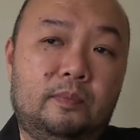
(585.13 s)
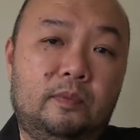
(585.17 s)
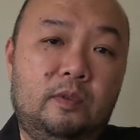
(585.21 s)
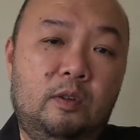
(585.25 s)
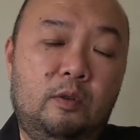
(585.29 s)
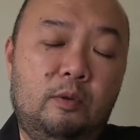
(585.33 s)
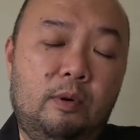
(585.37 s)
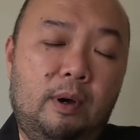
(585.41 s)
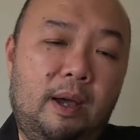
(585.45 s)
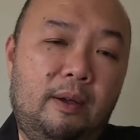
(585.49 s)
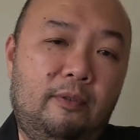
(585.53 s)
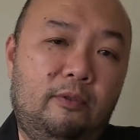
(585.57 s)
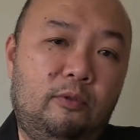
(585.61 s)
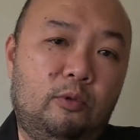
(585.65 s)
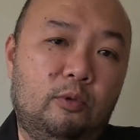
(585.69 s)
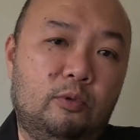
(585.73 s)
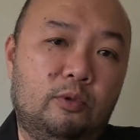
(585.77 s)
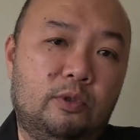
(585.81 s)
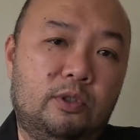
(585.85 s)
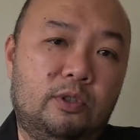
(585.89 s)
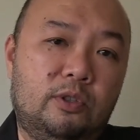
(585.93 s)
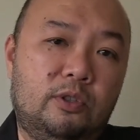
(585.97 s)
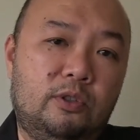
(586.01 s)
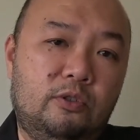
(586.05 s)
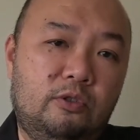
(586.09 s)
You have
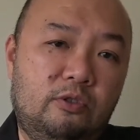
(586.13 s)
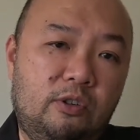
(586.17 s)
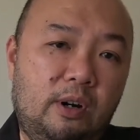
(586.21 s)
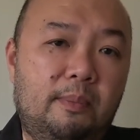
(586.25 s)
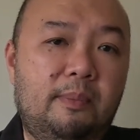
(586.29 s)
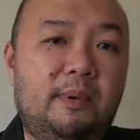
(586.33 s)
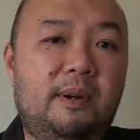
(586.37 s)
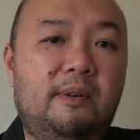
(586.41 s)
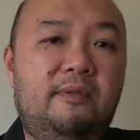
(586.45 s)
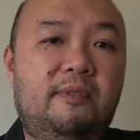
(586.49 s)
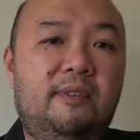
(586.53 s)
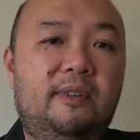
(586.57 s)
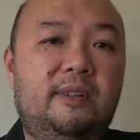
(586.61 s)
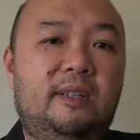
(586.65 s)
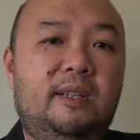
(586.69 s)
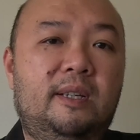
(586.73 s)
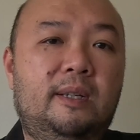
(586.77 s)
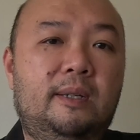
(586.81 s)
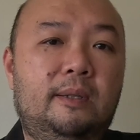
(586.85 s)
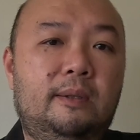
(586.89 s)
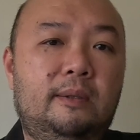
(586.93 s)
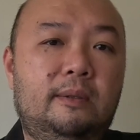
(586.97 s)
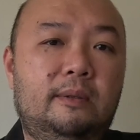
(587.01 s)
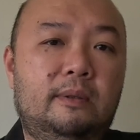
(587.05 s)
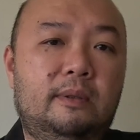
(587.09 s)
to scrub
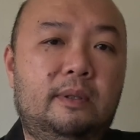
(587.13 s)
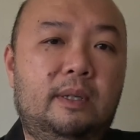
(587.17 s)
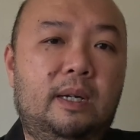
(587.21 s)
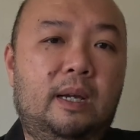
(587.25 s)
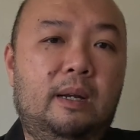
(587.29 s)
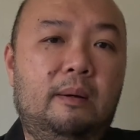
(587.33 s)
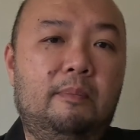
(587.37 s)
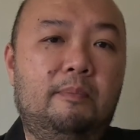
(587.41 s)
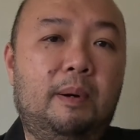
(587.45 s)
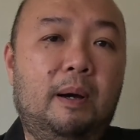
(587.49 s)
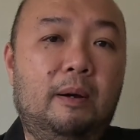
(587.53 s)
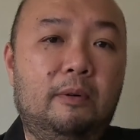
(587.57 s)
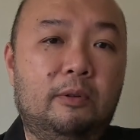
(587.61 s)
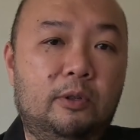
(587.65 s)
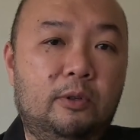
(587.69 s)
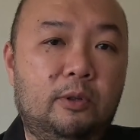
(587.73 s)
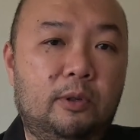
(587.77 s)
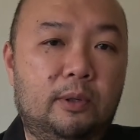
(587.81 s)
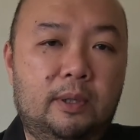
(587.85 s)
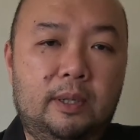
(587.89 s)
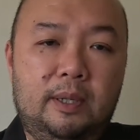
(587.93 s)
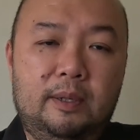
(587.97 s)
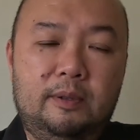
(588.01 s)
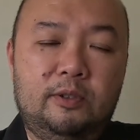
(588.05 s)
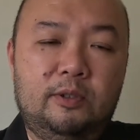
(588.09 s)
everything and powder
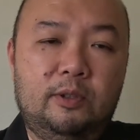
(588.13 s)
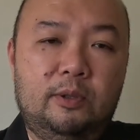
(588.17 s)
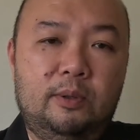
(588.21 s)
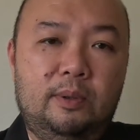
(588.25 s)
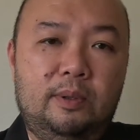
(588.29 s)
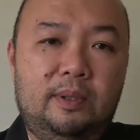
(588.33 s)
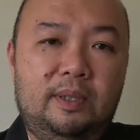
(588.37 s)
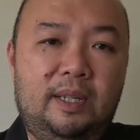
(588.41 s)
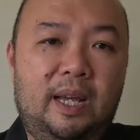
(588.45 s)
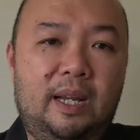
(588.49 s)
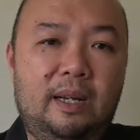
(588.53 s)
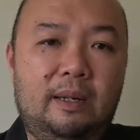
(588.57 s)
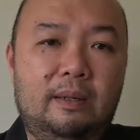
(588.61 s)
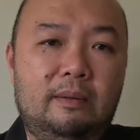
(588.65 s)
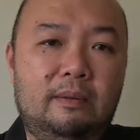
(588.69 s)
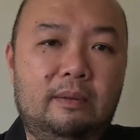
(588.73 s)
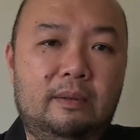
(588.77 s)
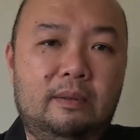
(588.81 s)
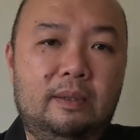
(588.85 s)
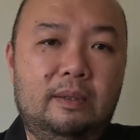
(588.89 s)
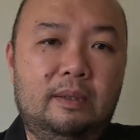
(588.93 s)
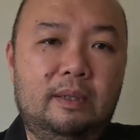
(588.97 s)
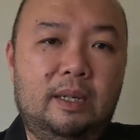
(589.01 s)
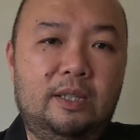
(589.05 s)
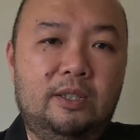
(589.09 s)
coat, so that
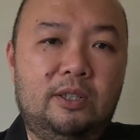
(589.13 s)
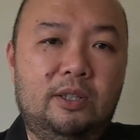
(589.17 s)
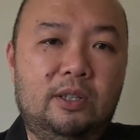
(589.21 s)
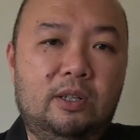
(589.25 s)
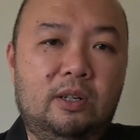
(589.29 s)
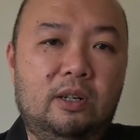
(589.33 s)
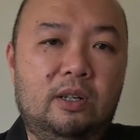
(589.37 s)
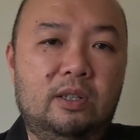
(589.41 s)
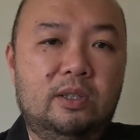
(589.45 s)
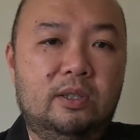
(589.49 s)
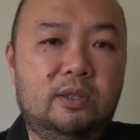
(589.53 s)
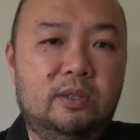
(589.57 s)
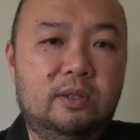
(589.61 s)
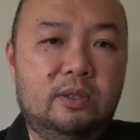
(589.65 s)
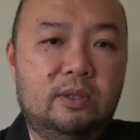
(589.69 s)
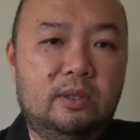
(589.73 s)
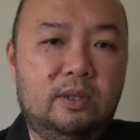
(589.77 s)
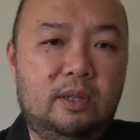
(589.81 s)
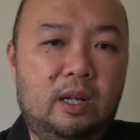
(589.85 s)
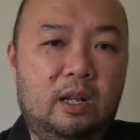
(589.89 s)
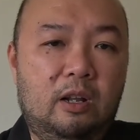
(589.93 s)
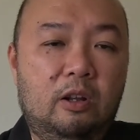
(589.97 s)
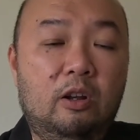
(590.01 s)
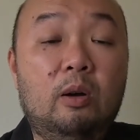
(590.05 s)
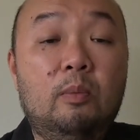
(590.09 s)
actually costs
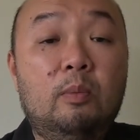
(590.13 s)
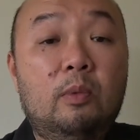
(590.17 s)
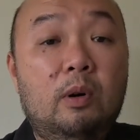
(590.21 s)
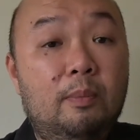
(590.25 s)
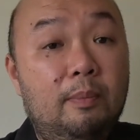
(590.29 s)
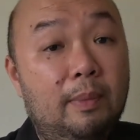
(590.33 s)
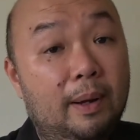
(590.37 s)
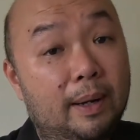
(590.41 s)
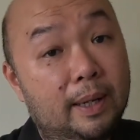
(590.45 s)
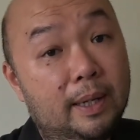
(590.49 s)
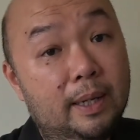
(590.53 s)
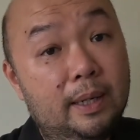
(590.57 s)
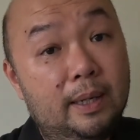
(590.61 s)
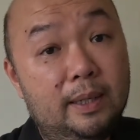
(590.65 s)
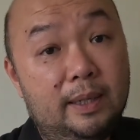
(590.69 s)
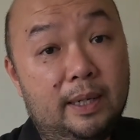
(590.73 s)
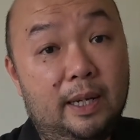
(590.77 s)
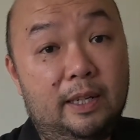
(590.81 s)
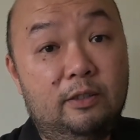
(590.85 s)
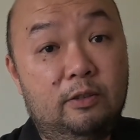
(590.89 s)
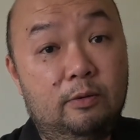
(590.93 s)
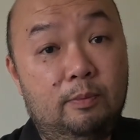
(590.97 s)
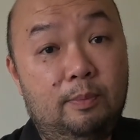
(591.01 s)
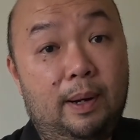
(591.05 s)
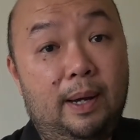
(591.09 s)
a lot more money
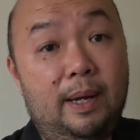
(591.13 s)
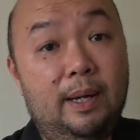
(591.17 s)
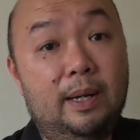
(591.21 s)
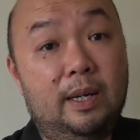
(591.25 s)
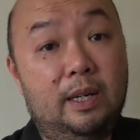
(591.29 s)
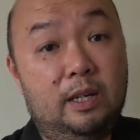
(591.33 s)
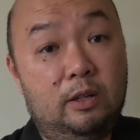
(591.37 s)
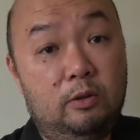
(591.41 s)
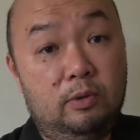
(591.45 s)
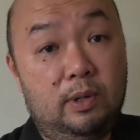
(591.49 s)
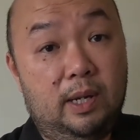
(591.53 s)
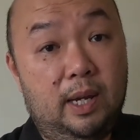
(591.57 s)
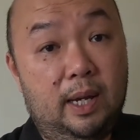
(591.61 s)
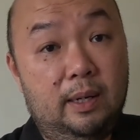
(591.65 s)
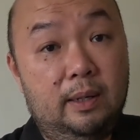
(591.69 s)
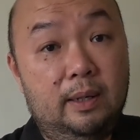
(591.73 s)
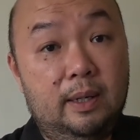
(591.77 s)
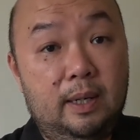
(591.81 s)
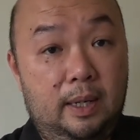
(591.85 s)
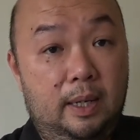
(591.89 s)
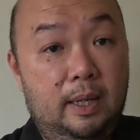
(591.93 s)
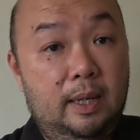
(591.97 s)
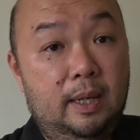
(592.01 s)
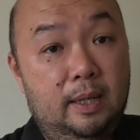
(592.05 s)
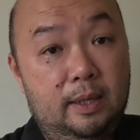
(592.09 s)
than to buy a new gate.
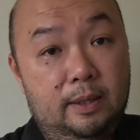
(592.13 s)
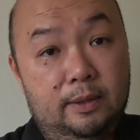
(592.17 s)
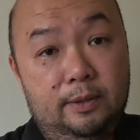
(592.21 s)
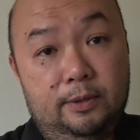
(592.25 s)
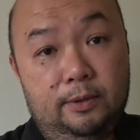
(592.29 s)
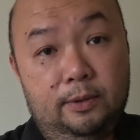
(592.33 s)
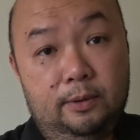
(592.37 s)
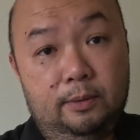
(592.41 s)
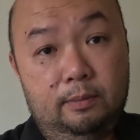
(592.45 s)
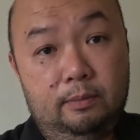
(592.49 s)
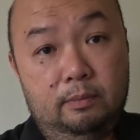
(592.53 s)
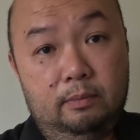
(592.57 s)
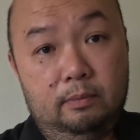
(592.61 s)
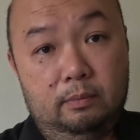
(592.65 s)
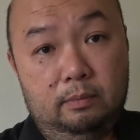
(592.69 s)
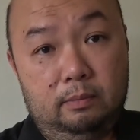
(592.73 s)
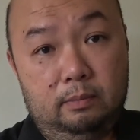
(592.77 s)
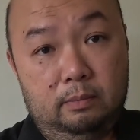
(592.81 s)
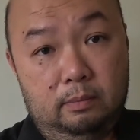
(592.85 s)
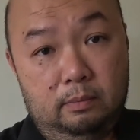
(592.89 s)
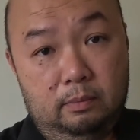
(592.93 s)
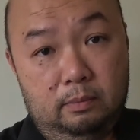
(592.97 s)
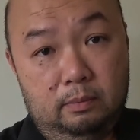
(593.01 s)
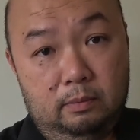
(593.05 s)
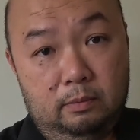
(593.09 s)
So
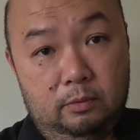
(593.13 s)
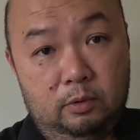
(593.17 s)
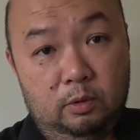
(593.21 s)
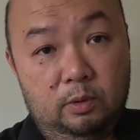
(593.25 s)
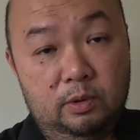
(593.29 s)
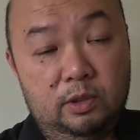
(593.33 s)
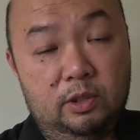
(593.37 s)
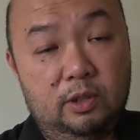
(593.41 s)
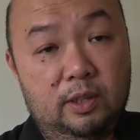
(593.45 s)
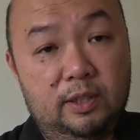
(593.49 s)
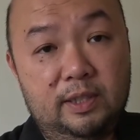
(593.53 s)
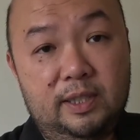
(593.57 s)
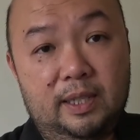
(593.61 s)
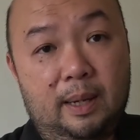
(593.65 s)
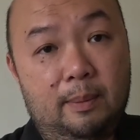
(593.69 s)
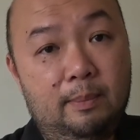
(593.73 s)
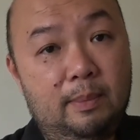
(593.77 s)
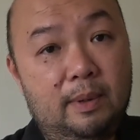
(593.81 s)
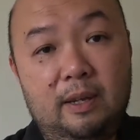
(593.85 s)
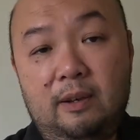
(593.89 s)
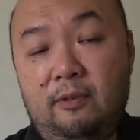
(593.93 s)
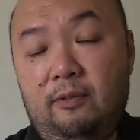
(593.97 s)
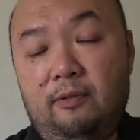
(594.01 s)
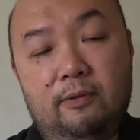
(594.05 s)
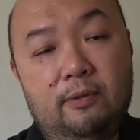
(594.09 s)
most of the
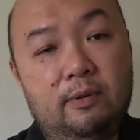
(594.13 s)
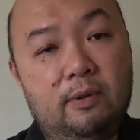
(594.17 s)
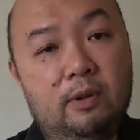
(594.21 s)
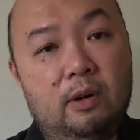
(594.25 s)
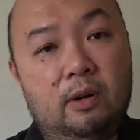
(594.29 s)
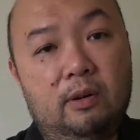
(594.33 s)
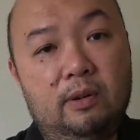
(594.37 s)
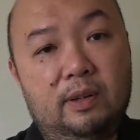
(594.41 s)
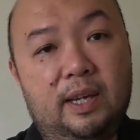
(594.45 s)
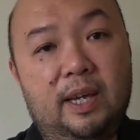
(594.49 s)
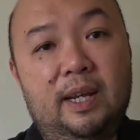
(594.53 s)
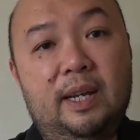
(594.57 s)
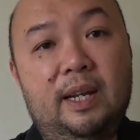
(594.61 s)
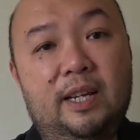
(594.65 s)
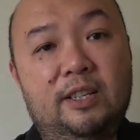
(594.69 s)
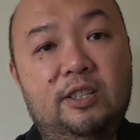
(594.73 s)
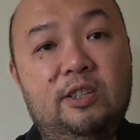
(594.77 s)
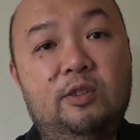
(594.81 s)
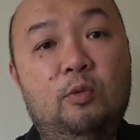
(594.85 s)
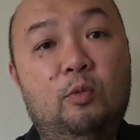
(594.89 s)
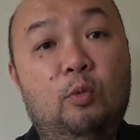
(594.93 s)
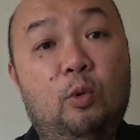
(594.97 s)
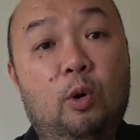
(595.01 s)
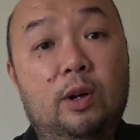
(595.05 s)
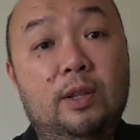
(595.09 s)
time, if your gate
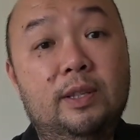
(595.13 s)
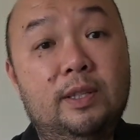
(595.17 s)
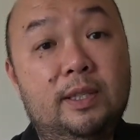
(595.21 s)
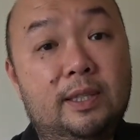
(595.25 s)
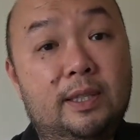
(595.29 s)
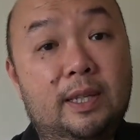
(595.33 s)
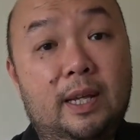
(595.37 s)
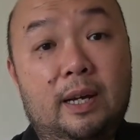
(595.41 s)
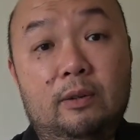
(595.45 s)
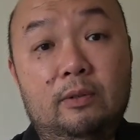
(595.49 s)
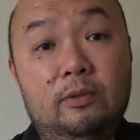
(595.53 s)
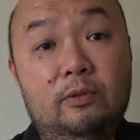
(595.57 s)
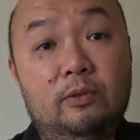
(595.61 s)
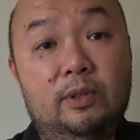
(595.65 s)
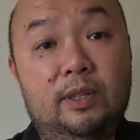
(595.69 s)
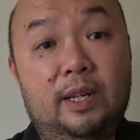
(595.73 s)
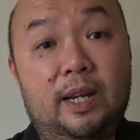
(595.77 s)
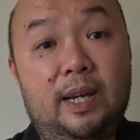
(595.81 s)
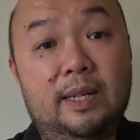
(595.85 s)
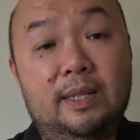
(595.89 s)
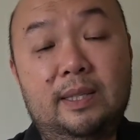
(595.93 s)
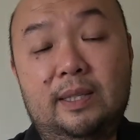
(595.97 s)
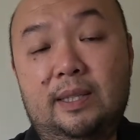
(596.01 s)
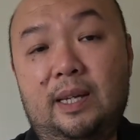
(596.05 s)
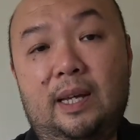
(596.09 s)
actually worns down to
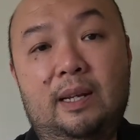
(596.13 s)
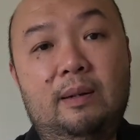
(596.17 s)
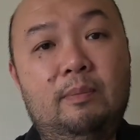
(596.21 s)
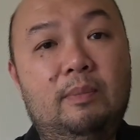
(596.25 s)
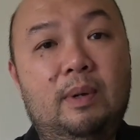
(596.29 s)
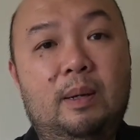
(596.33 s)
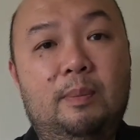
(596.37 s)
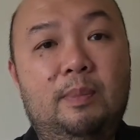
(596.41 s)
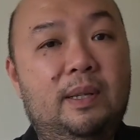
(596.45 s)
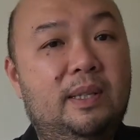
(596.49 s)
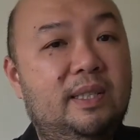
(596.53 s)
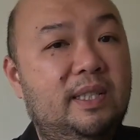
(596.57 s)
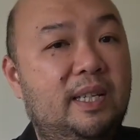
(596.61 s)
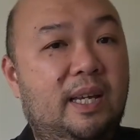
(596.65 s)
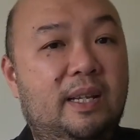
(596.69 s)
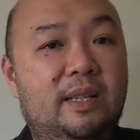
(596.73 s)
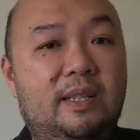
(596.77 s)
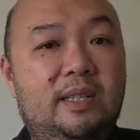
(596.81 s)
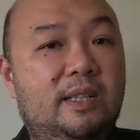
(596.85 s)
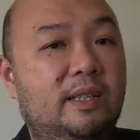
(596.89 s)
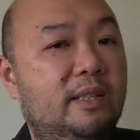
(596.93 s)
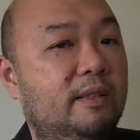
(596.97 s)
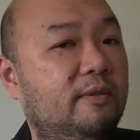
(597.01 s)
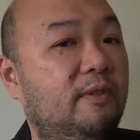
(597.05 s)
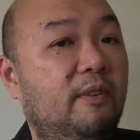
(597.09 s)
that extent, maybe
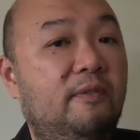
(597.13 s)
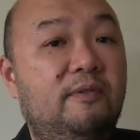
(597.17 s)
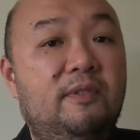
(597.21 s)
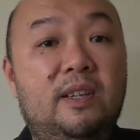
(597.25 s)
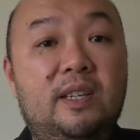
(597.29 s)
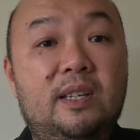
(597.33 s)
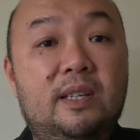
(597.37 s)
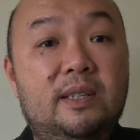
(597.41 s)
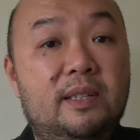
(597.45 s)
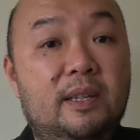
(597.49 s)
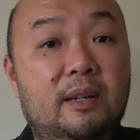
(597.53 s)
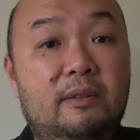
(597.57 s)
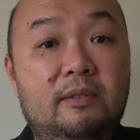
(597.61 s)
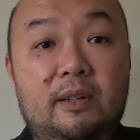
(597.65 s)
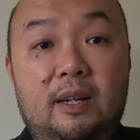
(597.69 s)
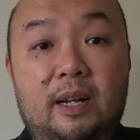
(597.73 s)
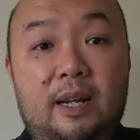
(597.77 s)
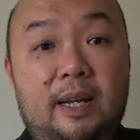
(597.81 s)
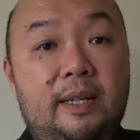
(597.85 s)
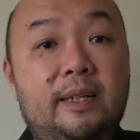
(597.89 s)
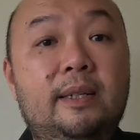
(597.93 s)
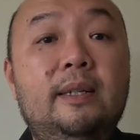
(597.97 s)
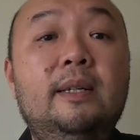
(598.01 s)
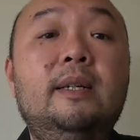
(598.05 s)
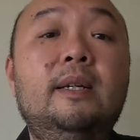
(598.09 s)
10 years, 15 years down the
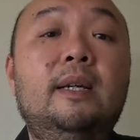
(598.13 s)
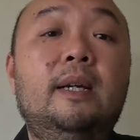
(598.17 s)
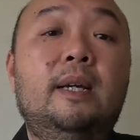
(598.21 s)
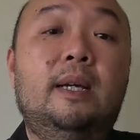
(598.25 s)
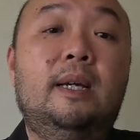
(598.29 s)
line,